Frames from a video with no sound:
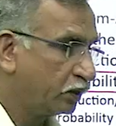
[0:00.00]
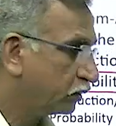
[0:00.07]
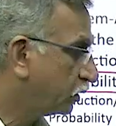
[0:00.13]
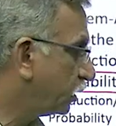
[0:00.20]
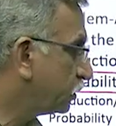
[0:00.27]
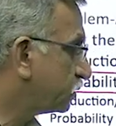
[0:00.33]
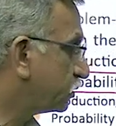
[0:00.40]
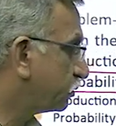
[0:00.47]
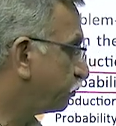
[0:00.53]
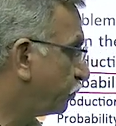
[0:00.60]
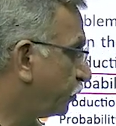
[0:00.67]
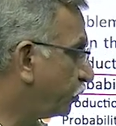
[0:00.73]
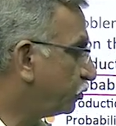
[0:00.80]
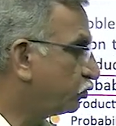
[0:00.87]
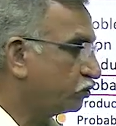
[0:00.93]
then
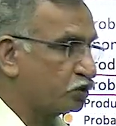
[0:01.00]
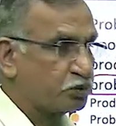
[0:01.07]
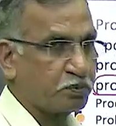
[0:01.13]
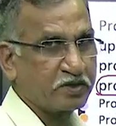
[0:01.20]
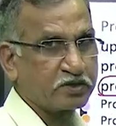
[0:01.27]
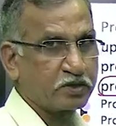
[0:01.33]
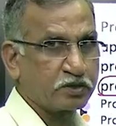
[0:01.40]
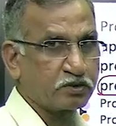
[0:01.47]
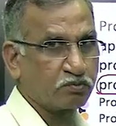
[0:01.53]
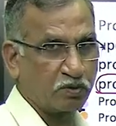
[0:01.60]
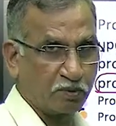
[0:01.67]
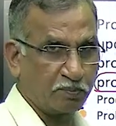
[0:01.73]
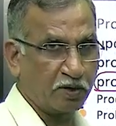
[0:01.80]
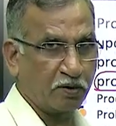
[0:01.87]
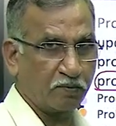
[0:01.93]
few spaces
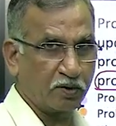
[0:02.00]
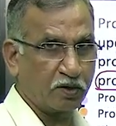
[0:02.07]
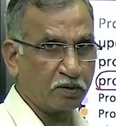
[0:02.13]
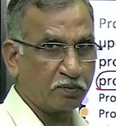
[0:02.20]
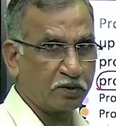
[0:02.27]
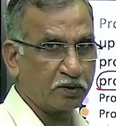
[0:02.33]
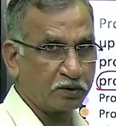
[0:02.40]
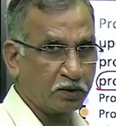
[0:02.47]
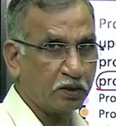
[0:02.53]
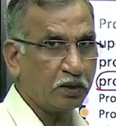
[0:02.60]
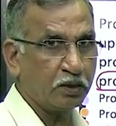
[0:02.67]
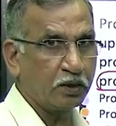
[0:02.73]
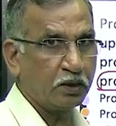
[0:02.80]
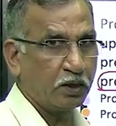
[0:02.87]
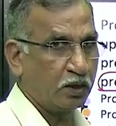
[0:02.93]
will be available in the